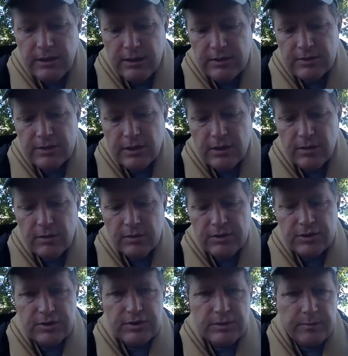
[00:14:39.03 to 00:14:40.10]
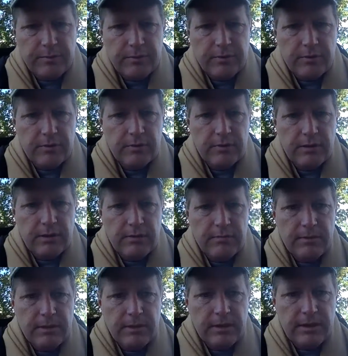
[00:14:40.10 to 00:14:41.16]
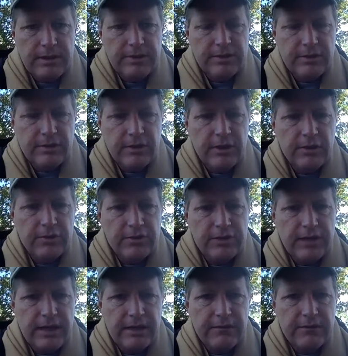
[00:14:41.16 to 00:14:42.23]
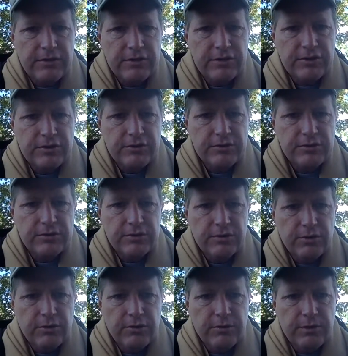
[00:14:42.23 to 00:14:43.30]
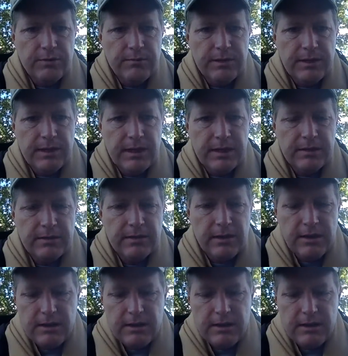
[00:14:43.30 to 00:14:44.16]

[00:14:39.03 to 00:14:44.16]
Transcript: So it's just simpler and easier to understand if you just use noon and midnight.